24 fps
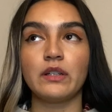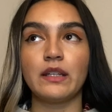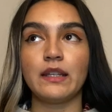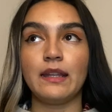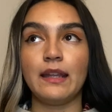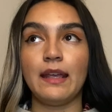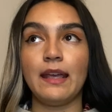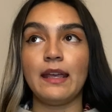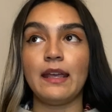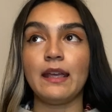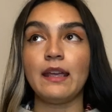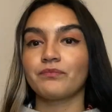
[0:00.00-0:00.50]
the
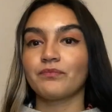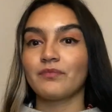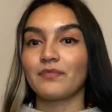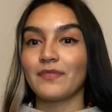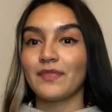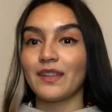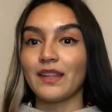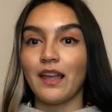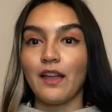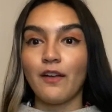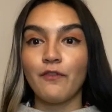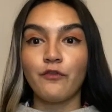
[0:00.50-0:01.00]
day,
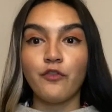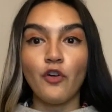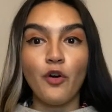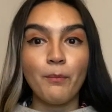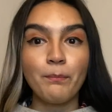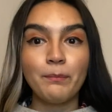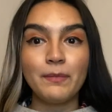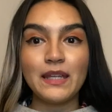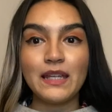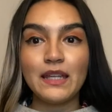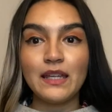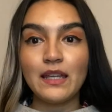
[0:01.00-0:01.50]
for
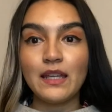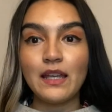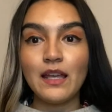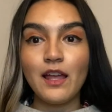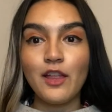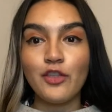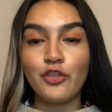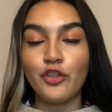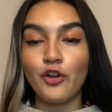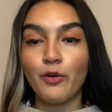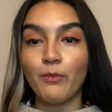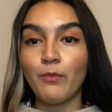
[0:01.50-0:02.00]
me,
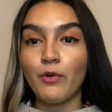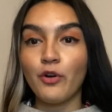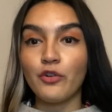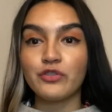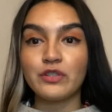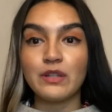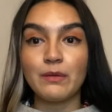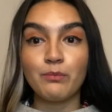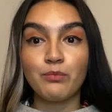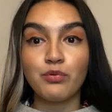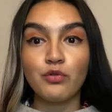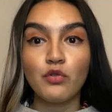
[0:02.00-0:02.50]
the
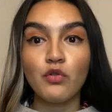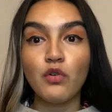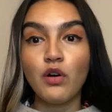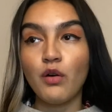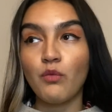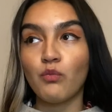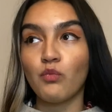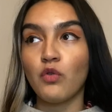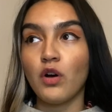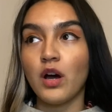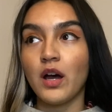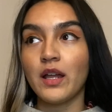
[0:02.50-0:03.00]
most
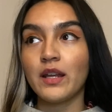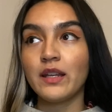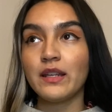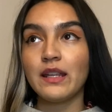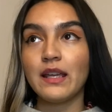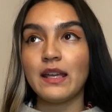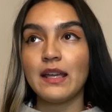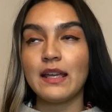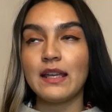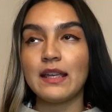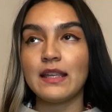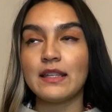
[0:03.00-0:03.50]
important one
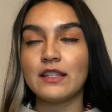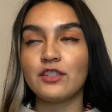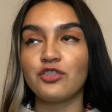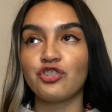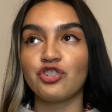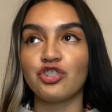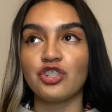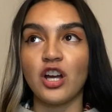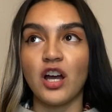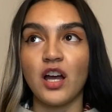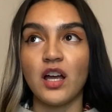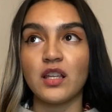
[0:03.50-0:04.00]
is
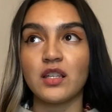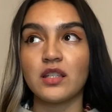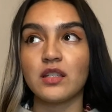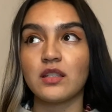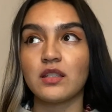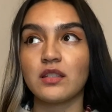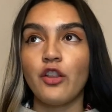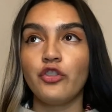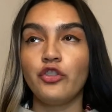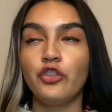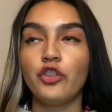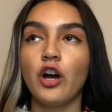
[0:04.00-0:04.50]

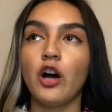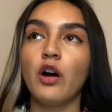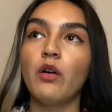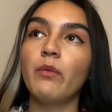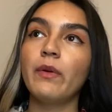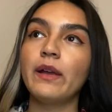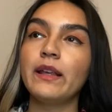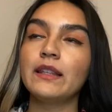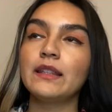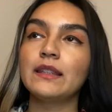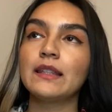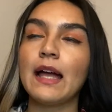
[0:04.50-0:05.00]
just
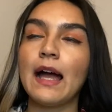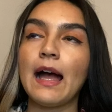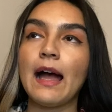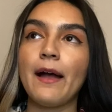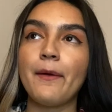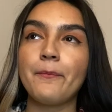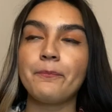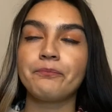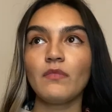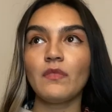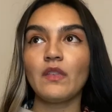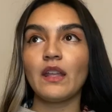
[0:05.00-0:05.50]
knowing
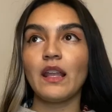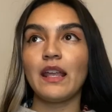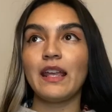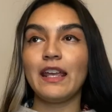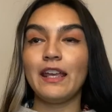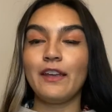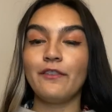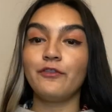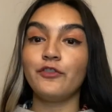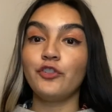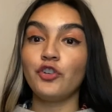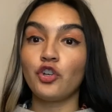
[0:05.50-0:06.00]
that
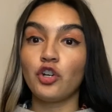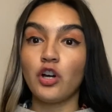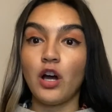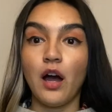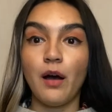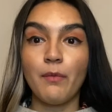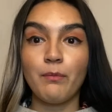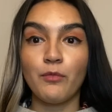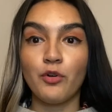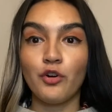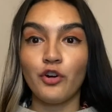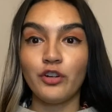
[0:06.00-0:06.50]
if you
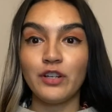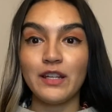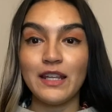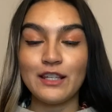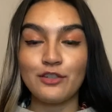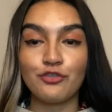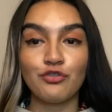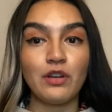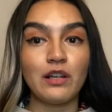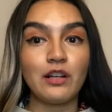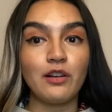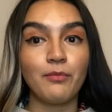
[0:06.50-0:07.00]
come on,
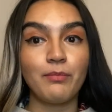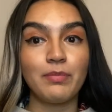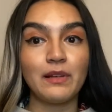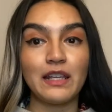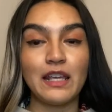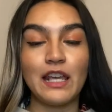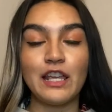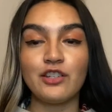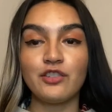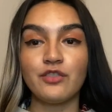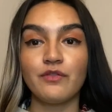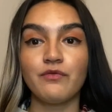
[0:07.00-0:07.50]
it's not an
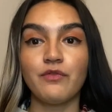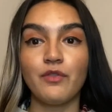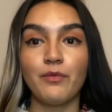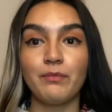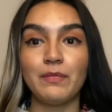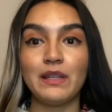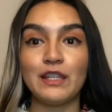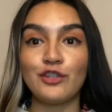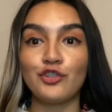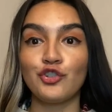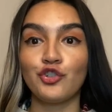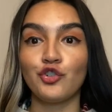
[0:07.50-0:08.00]
obligation for
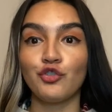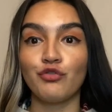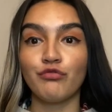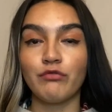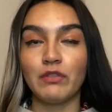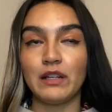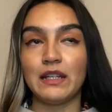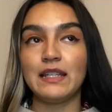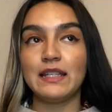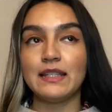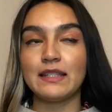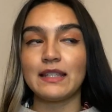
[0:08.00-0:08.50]
me to
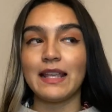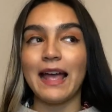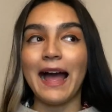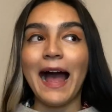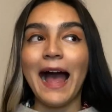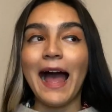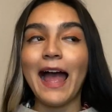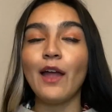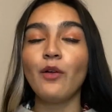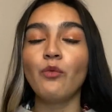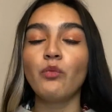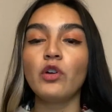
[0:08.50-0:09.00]
release it.
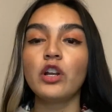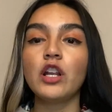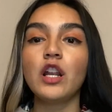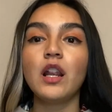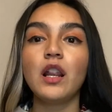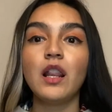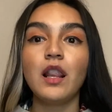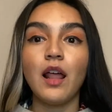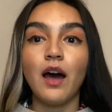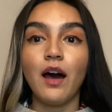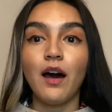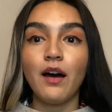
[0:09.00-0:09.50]
I would
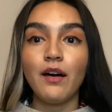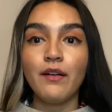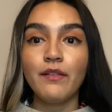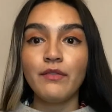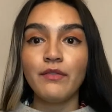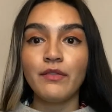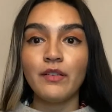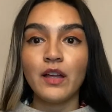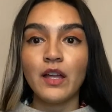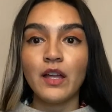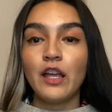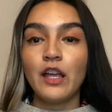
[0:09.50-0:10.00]
love
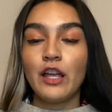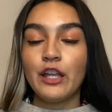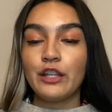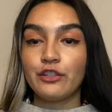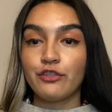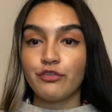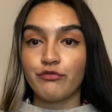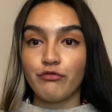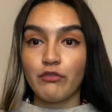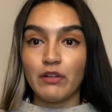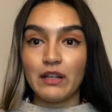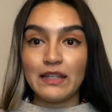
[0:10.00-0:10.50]

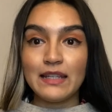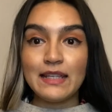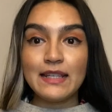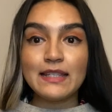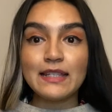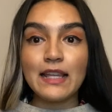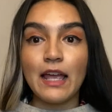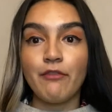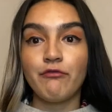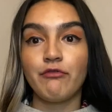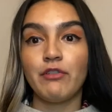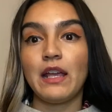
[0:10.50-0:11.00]
to
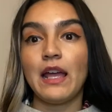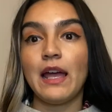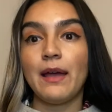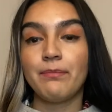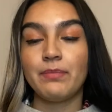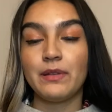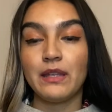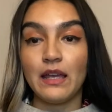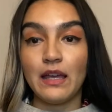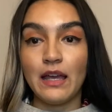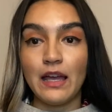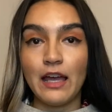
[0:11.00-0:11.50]
release every
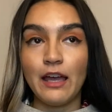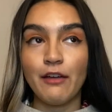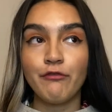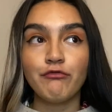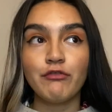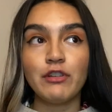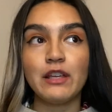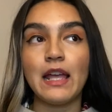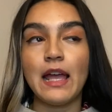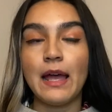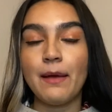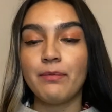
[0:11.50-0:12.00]
epi-
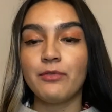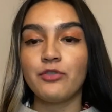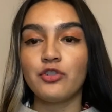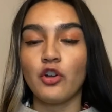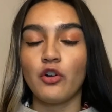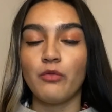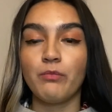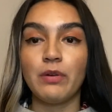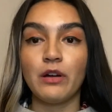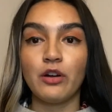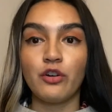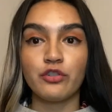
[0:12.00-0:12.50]
every
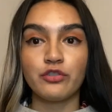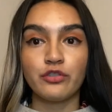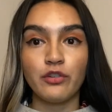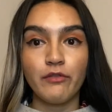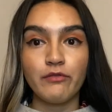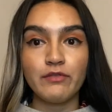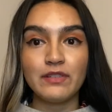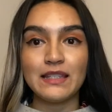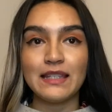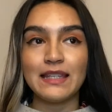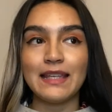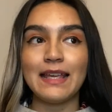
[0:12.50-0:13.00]
episode because
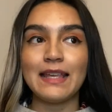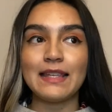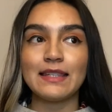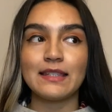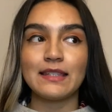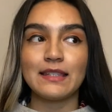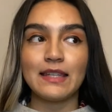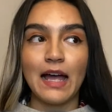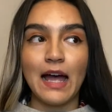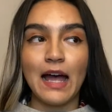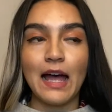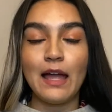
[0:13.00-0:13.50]
obviously it's
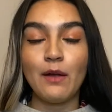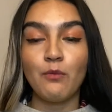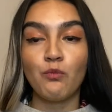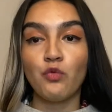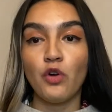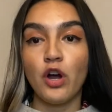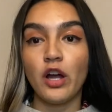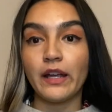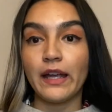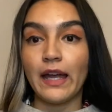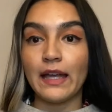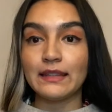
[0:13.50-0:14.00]
time,
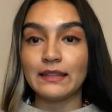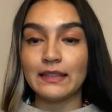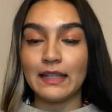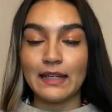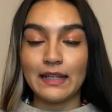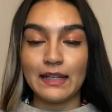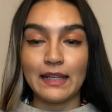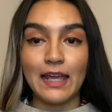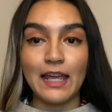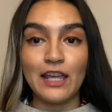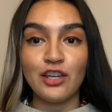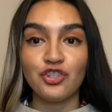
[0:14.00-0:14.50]
work, and
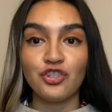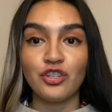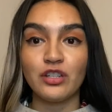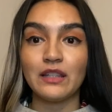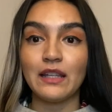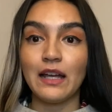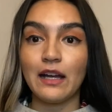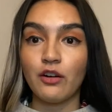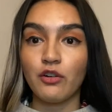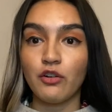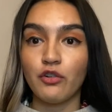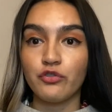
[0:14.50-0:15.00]
dedication
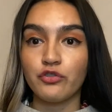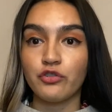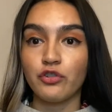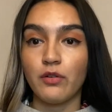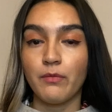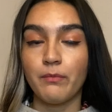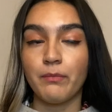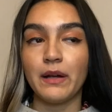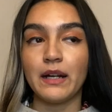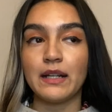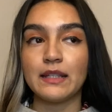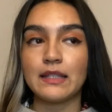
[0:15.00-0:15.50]
that goes
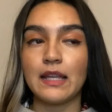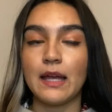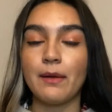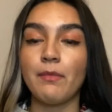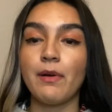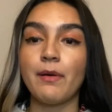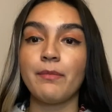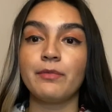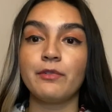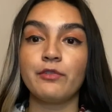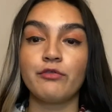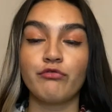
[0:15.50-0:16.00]
on. By the time
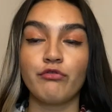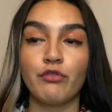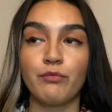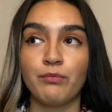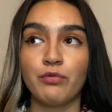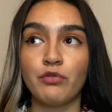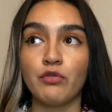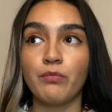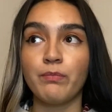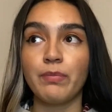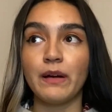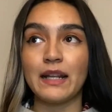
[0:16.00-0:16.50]
I build
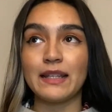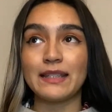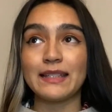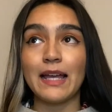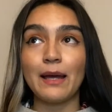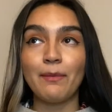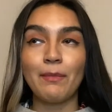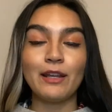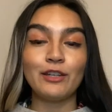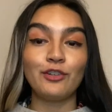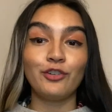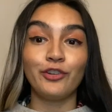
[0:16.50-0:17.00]
rapport, by the
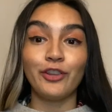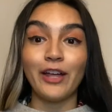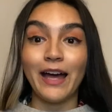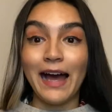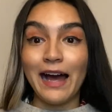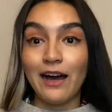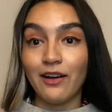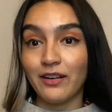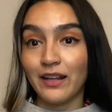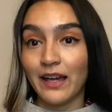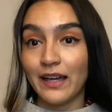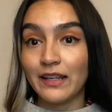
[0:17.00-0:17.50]
time I do the
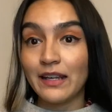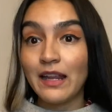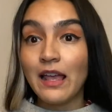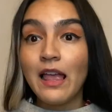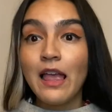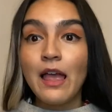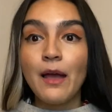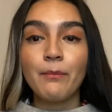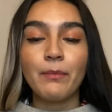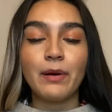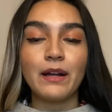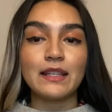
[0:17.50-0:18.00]
outline,
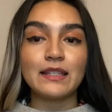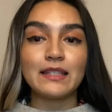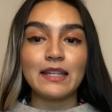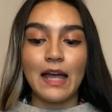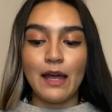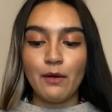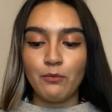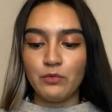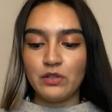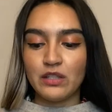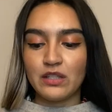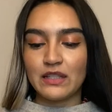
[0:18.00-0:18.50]
by the
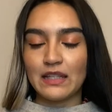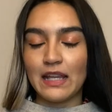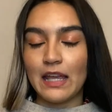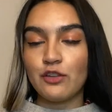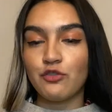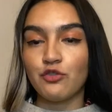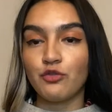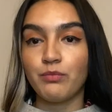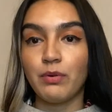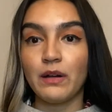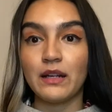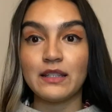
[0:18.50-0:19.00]
time we
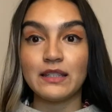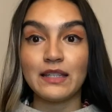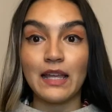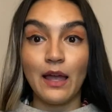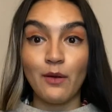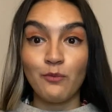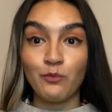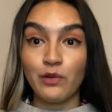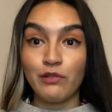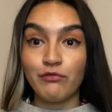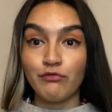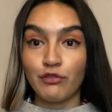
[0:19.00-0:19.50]
schedule, by the
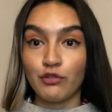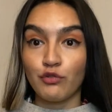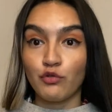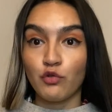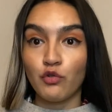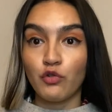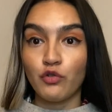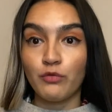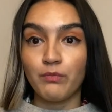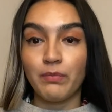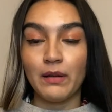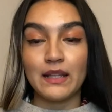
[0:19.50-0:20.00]
time we
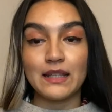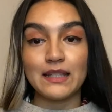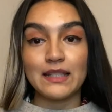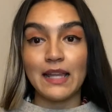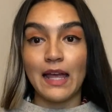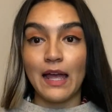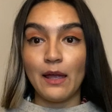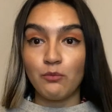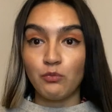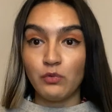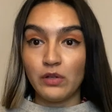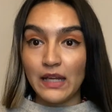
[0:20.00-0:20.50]
record, by the
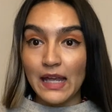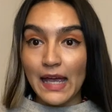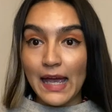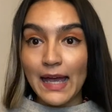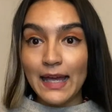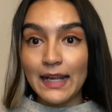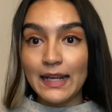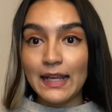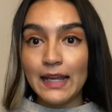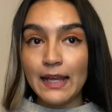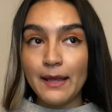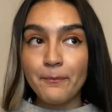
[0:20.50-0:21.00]
time we
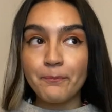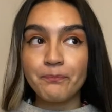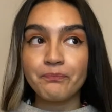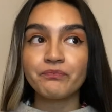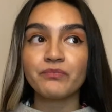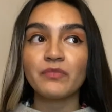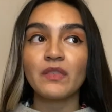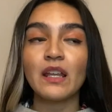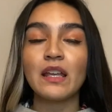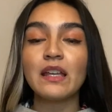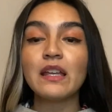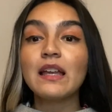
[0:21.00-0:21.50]
edit,
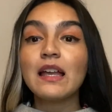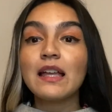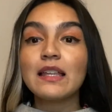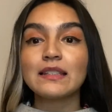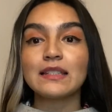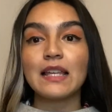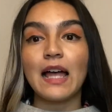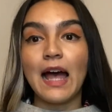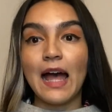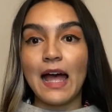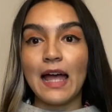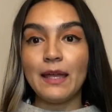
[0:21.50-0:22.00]

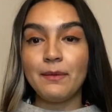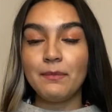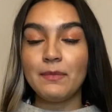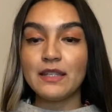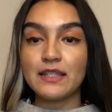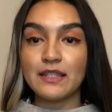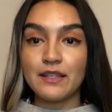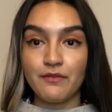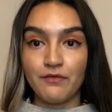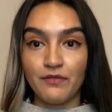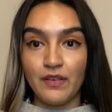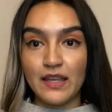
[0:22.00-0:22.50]
time
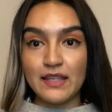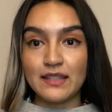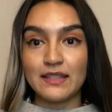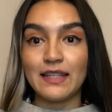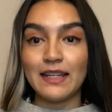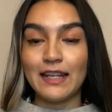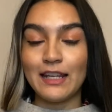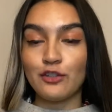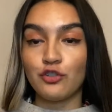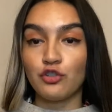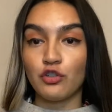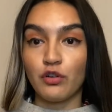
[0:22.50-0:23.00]
is
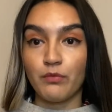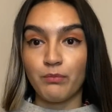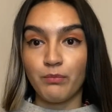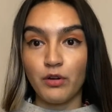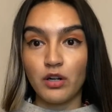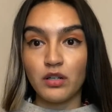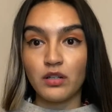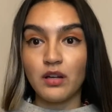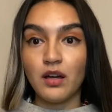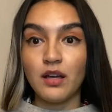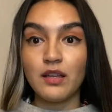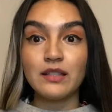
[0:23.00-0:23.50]
invested into the
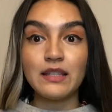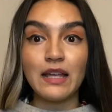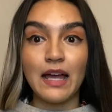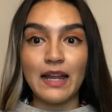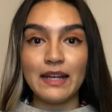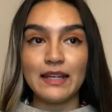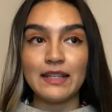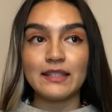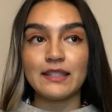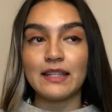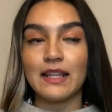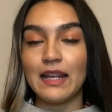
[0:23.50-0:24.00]
podcast
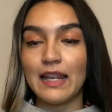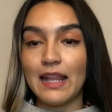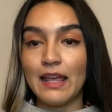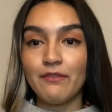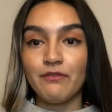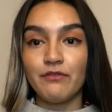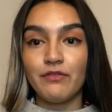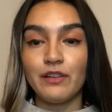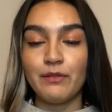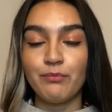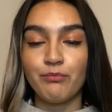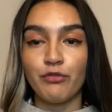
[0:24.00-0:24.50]
and it's a
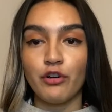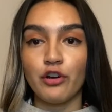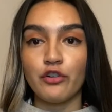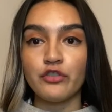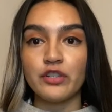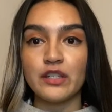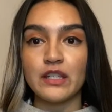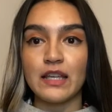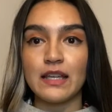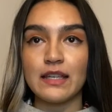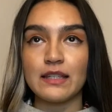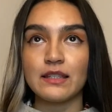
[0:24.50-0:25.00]
lengthy
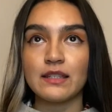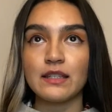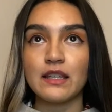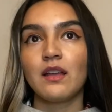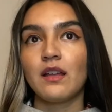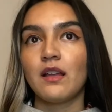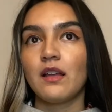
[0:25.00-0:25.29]
process.